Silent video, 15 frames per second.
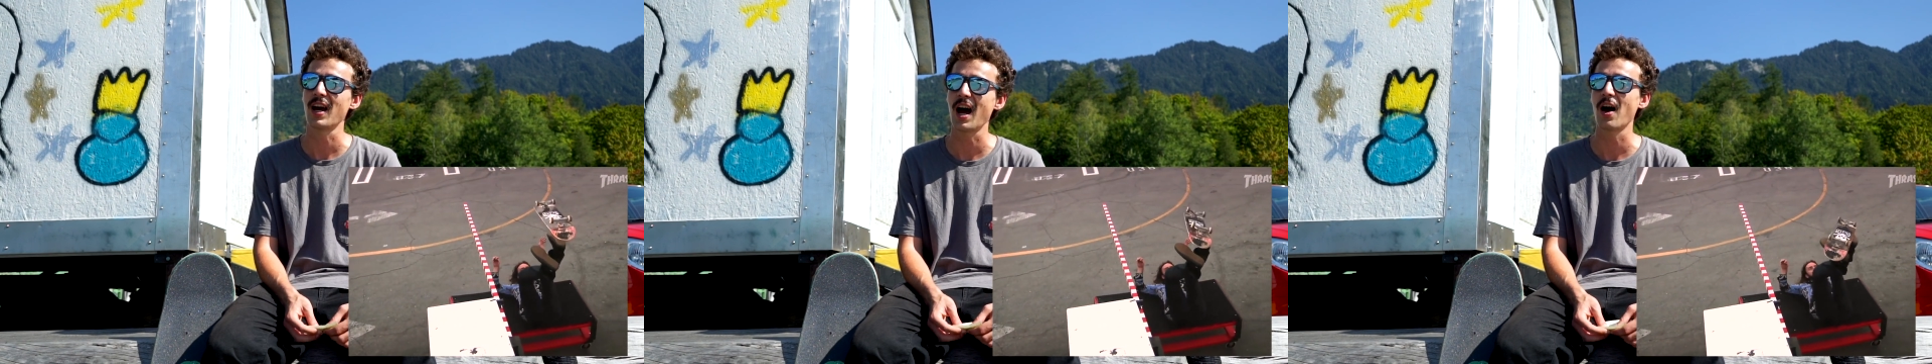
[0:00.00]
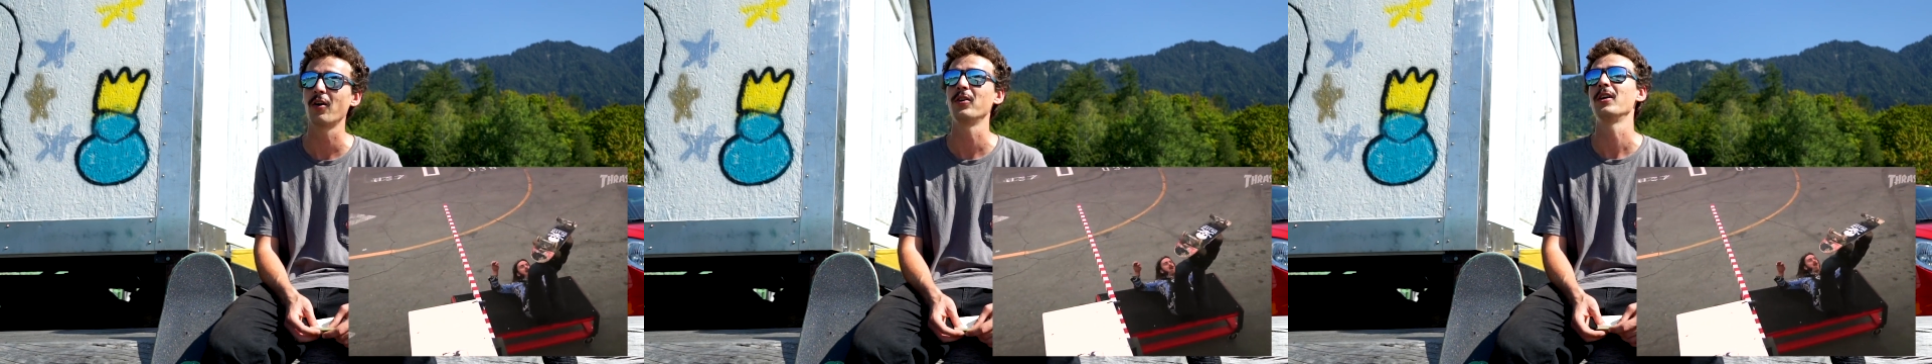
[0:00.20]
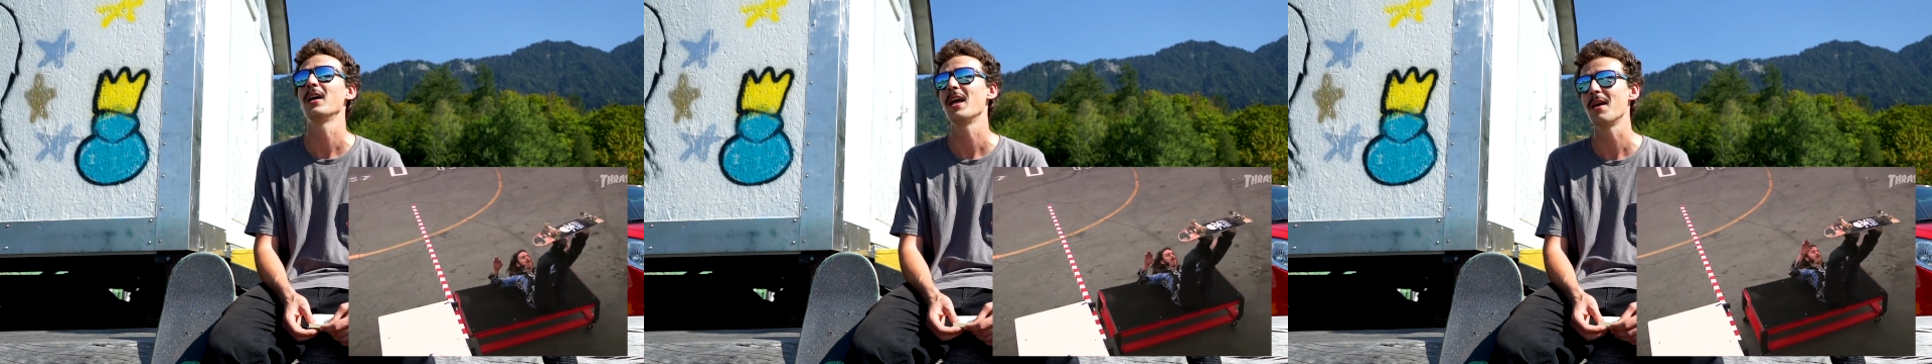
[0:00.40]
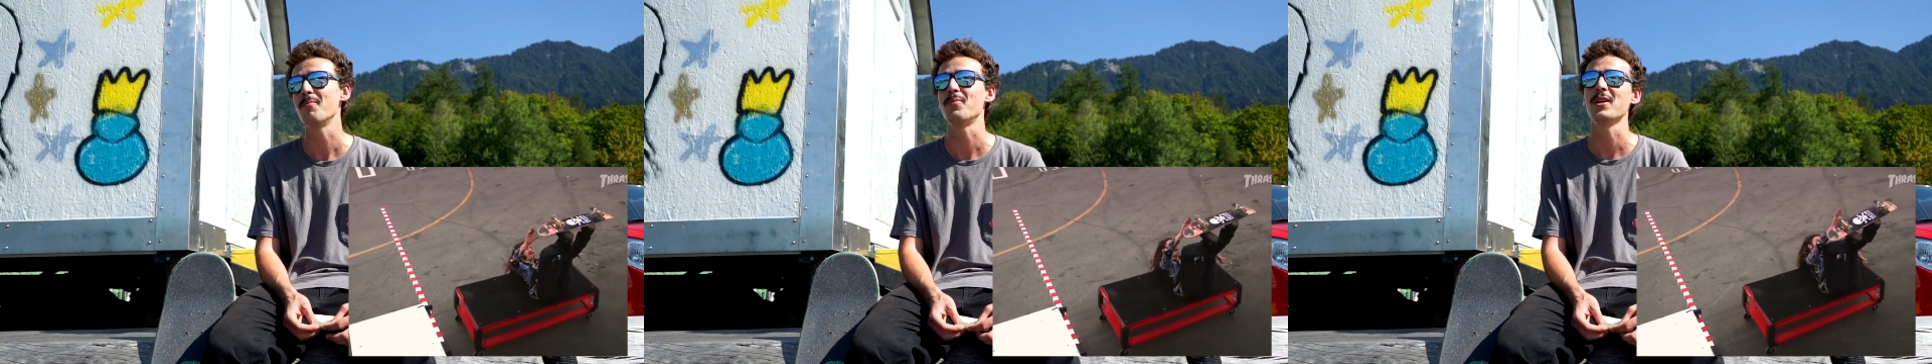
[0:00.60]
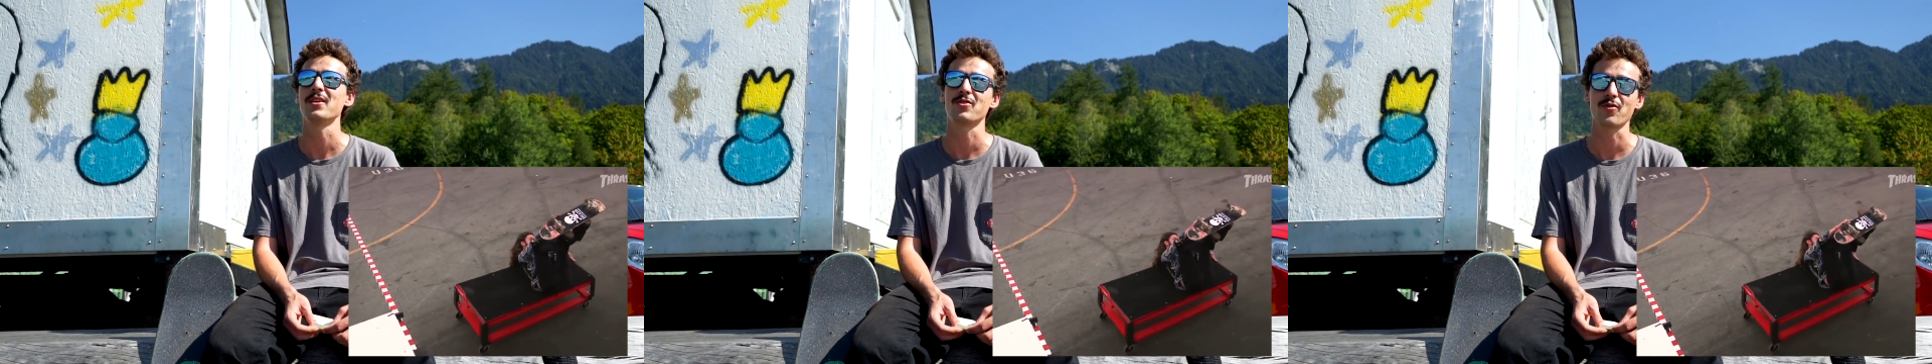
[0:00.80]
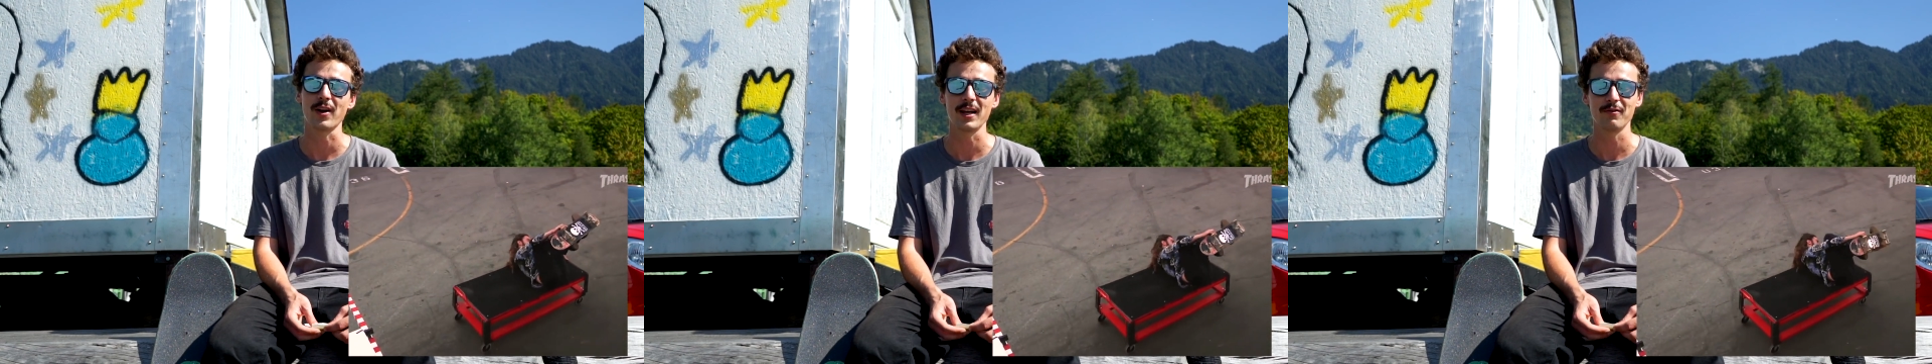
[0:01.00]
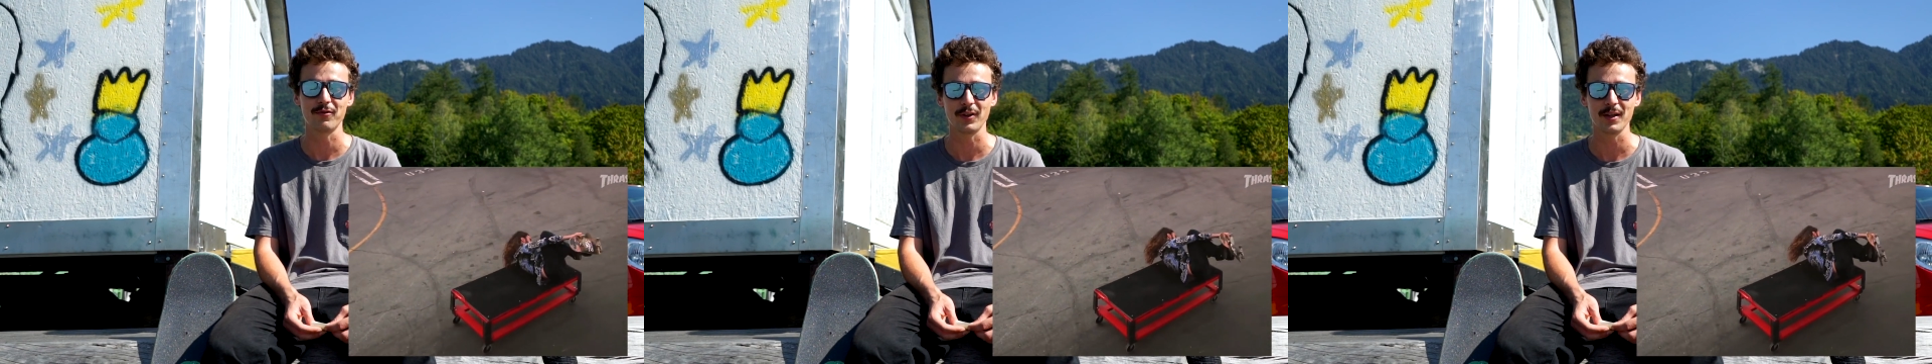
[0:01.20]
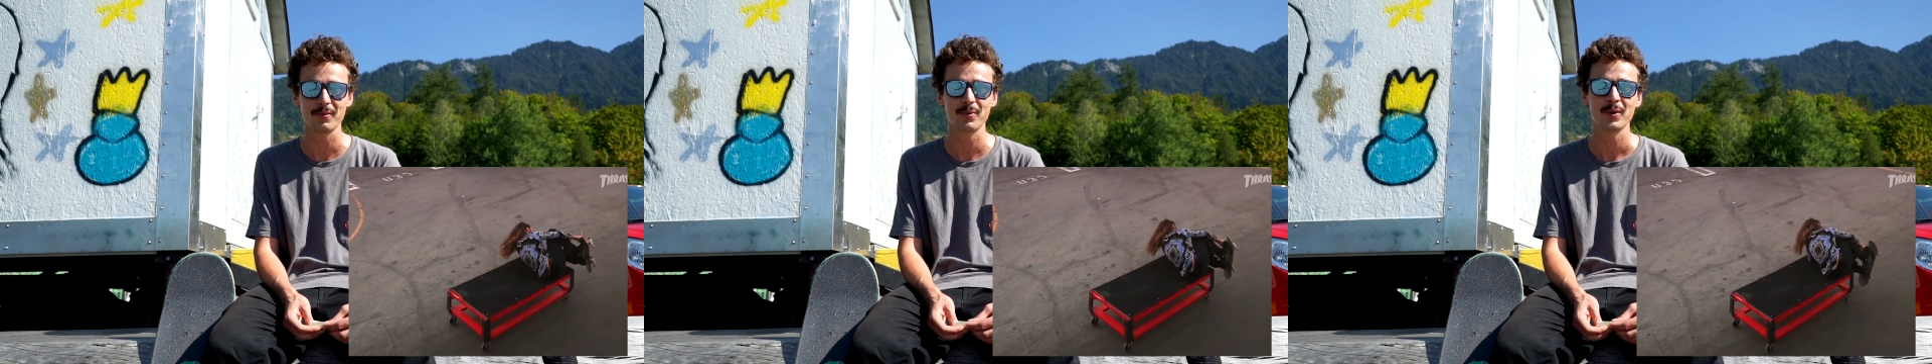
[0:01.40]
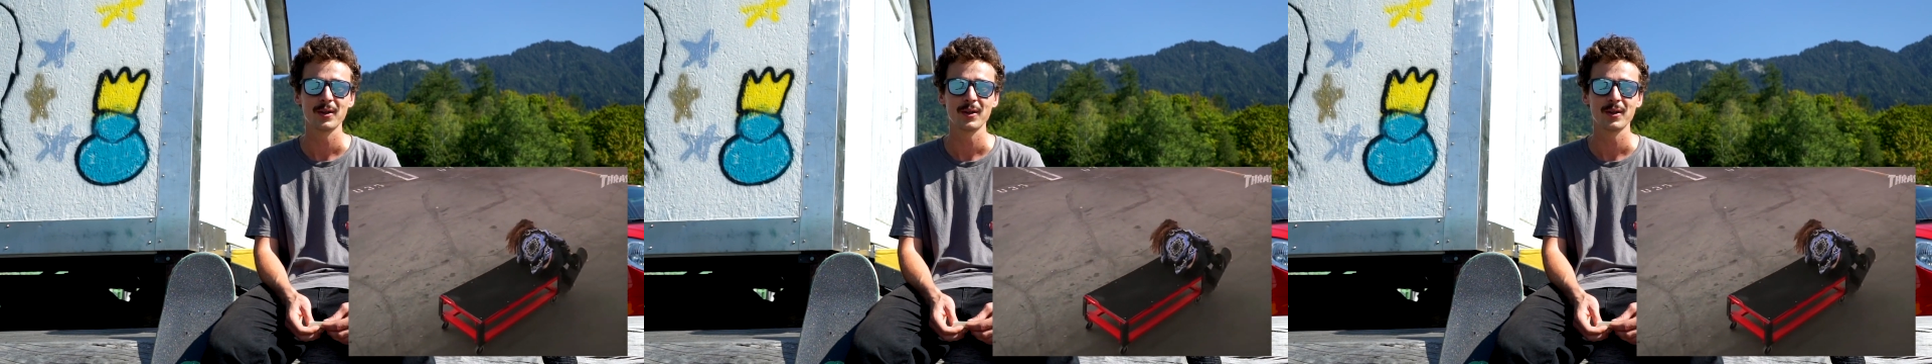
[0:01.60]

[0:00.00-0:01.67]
down hippie tray flip.